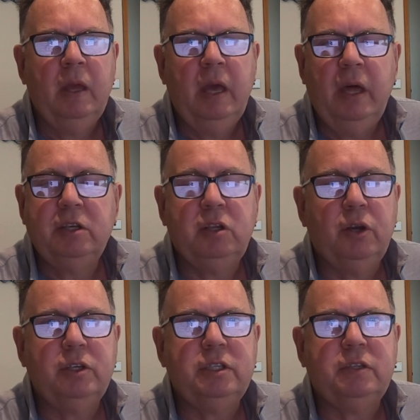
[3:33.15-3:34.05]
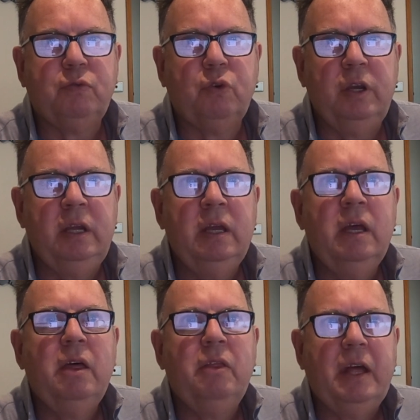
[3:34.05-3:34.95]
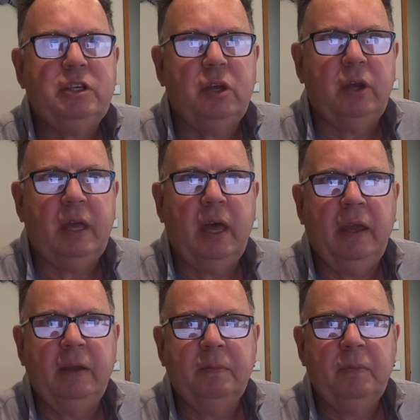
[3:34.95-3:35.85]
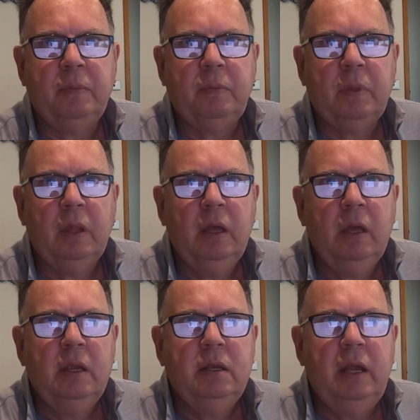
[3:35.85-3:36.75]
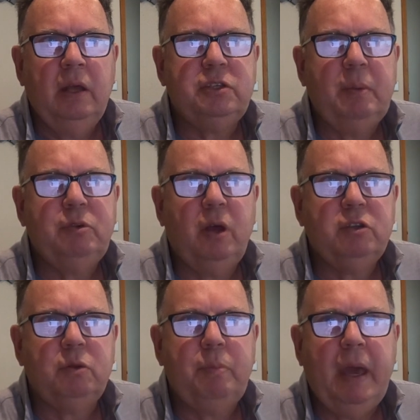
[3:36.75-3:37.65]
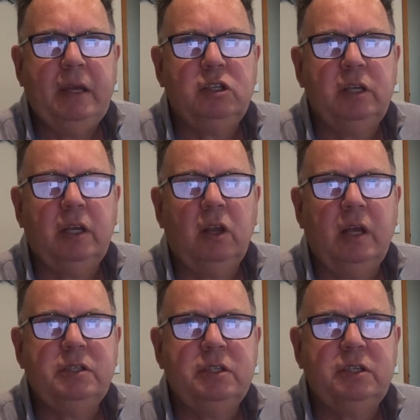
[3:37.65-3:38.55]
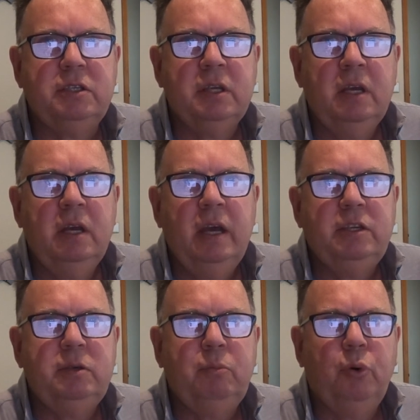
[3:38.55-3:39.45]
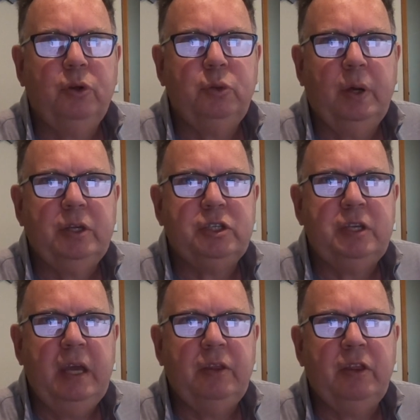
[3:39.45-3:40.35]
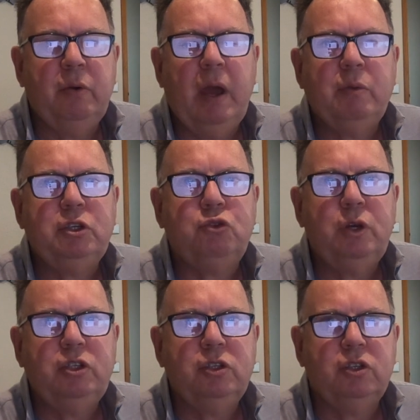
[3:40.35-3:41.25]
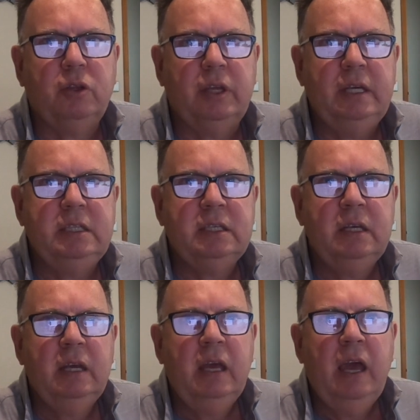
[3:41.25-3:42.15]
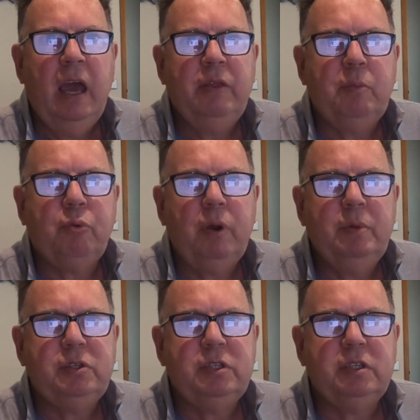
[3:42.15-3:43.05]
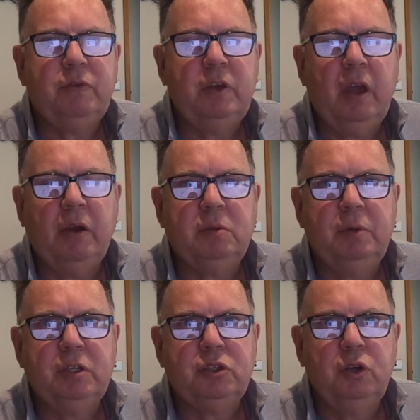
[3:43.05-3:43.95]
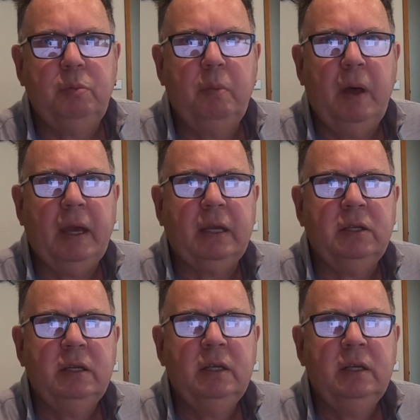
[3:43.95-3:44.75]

And as long as it's free, that's okay. Now, sometimes with packaged liquor licenses, it's important to understand that there are restrictions on these, and the premises, if they're going to be a supermarket,